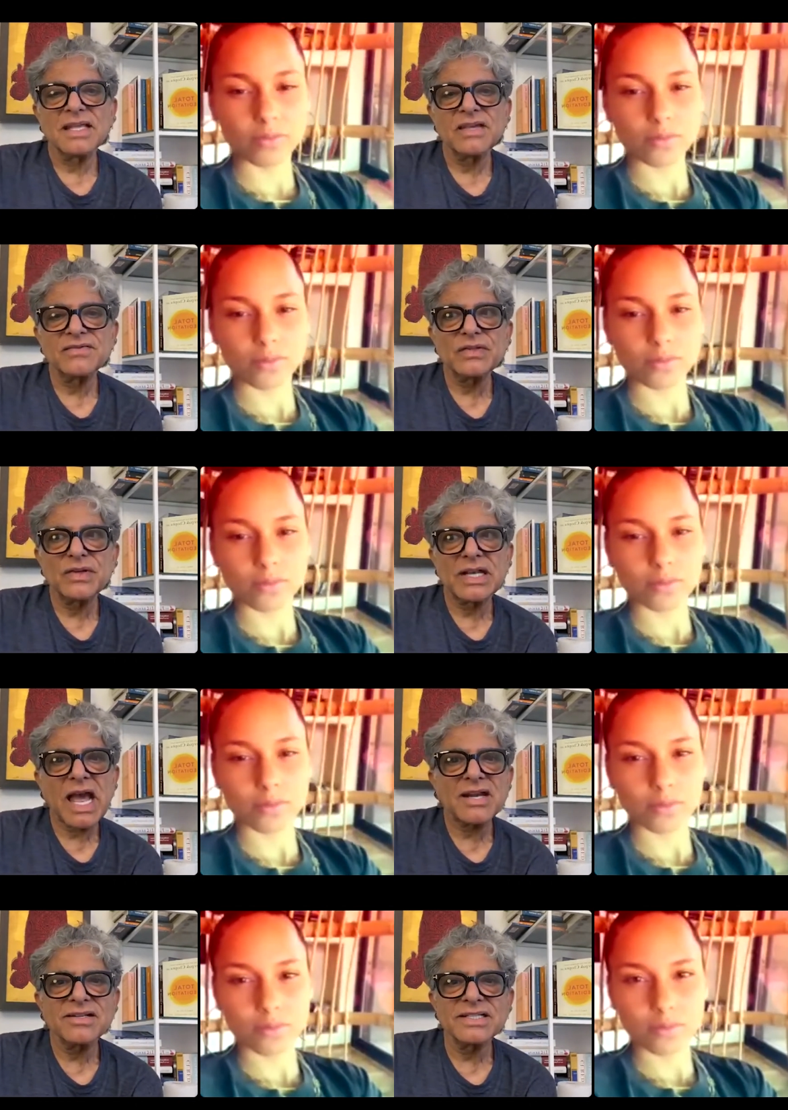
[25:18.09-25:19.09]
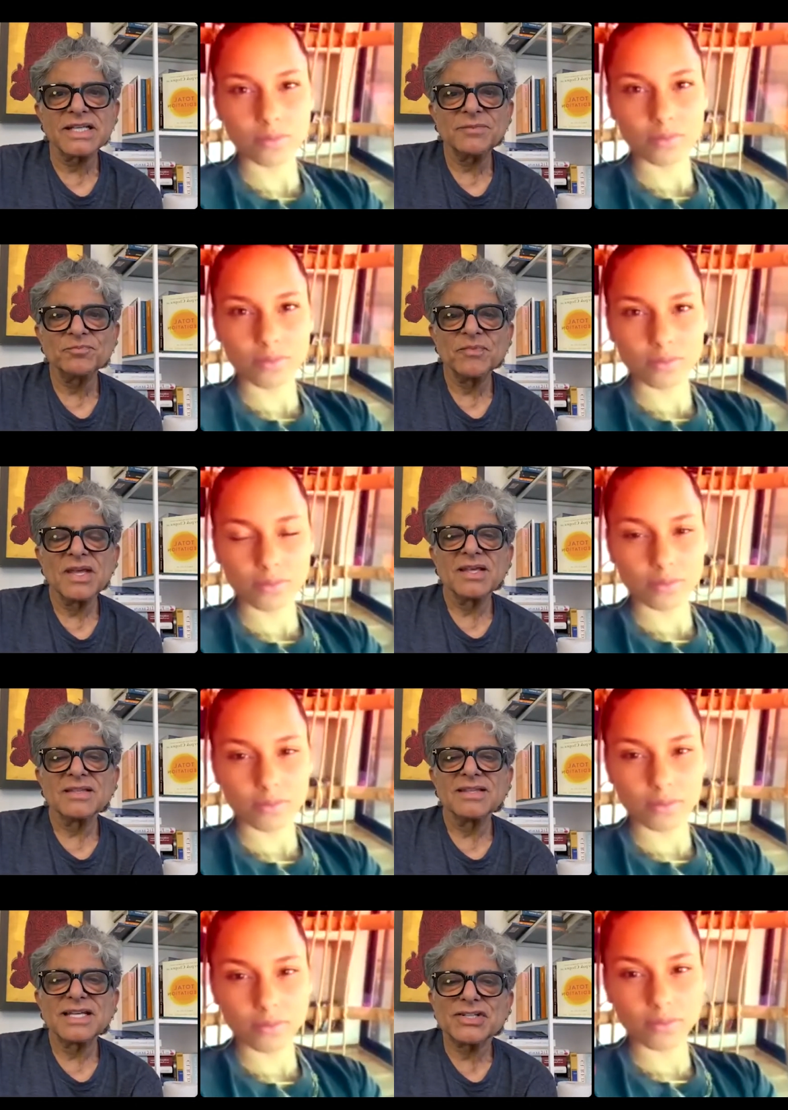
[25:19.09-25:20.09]
Speaker 1: gives you clarity
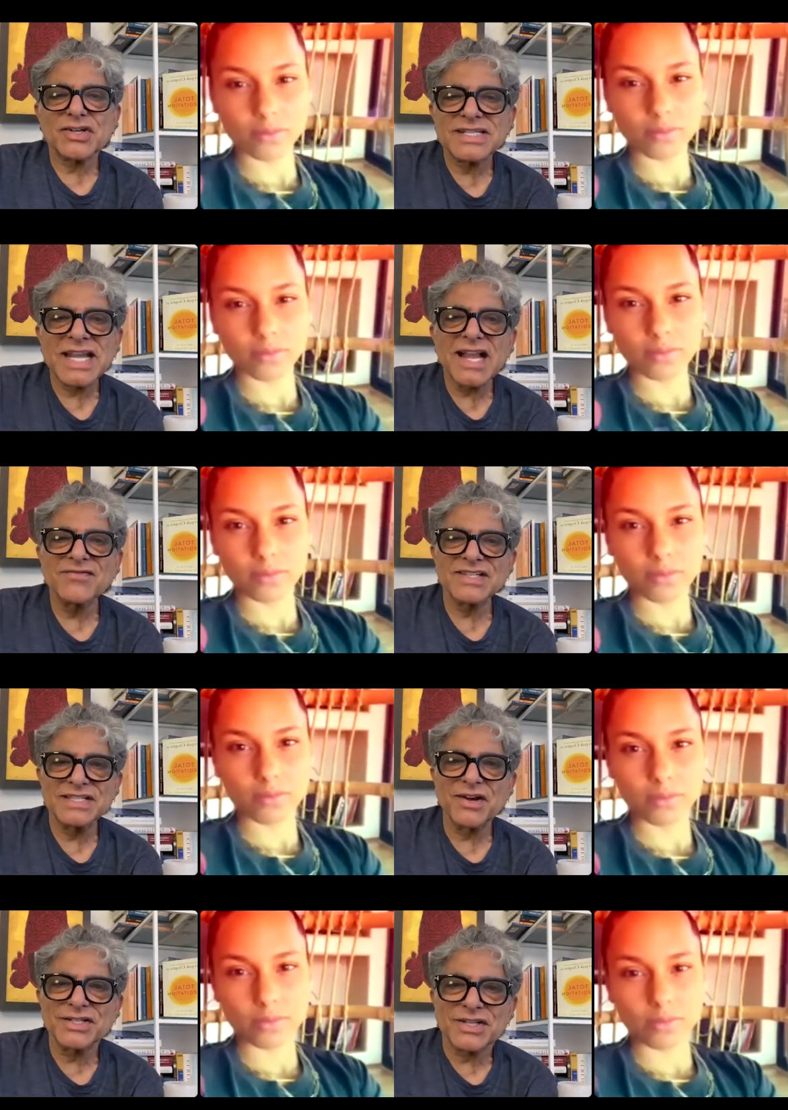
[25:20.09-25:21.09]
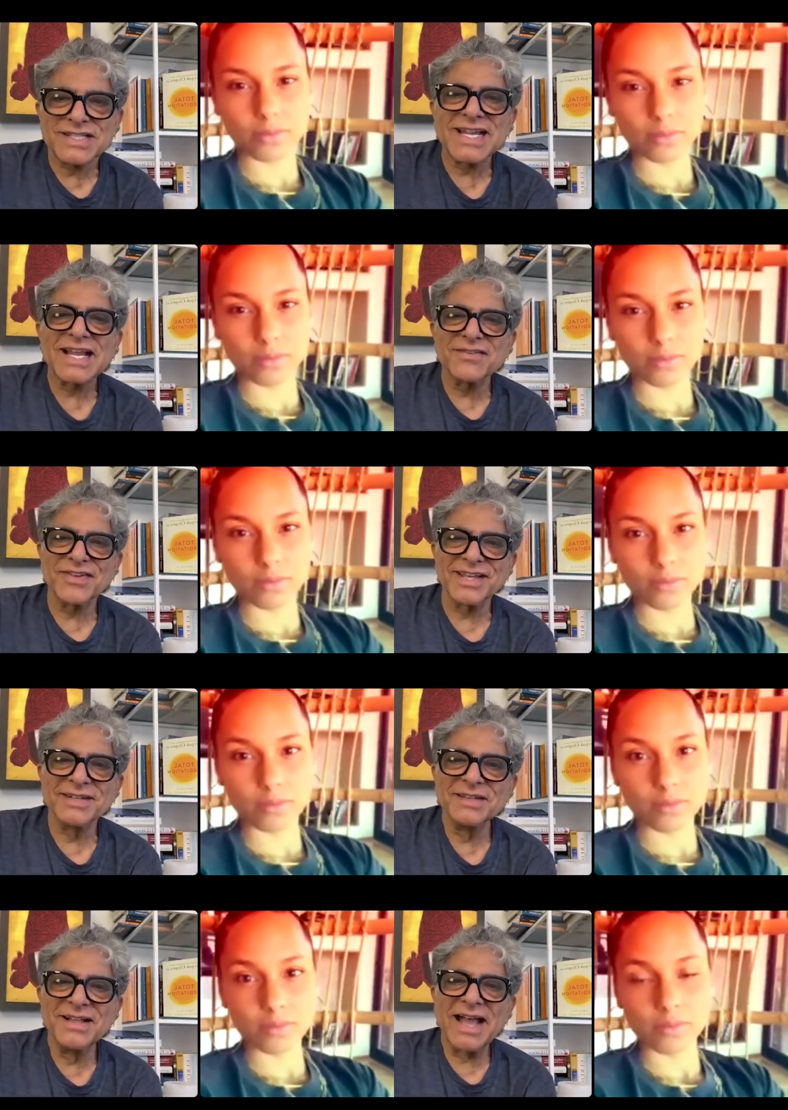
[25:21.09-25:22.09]
that yourself is not your selfie.
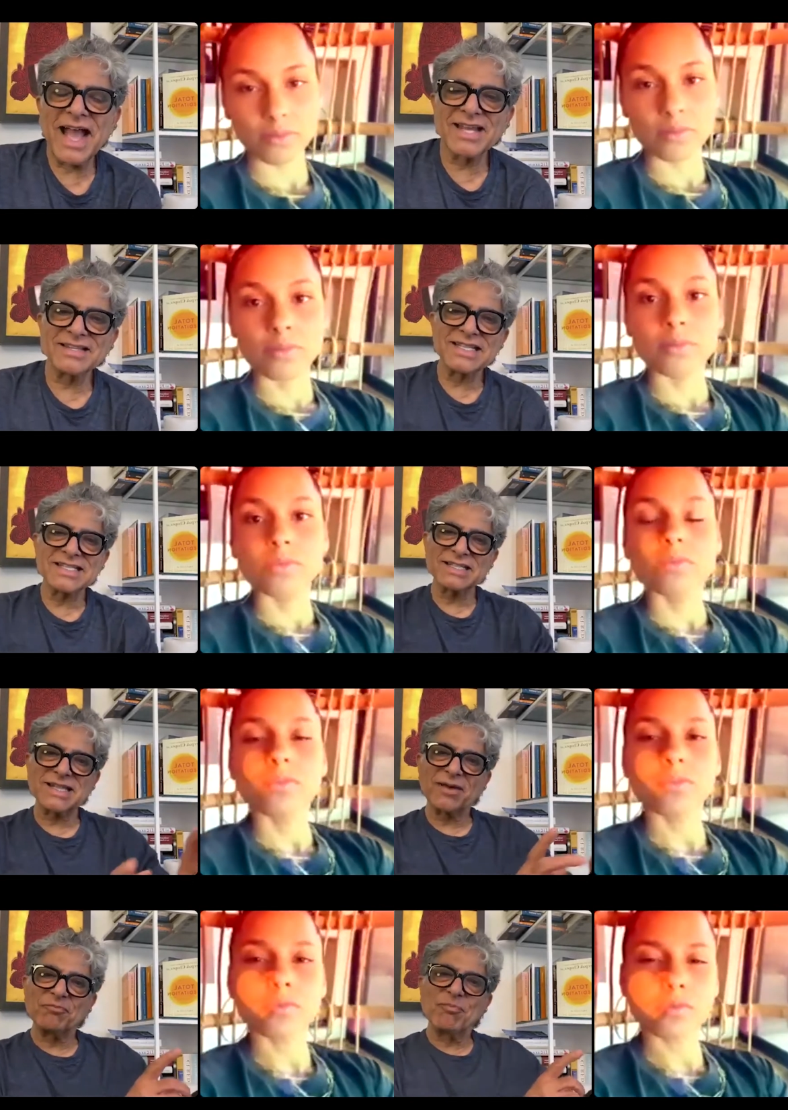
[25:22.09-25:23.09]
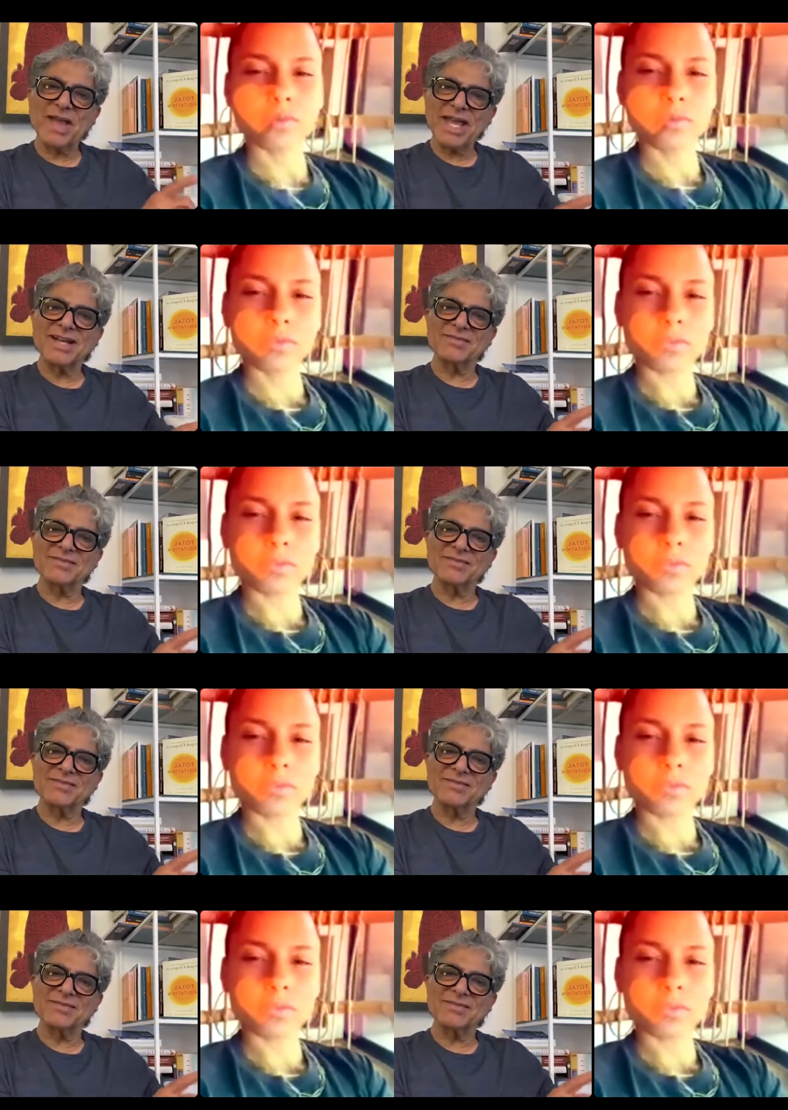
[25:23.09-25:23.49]
And this is the big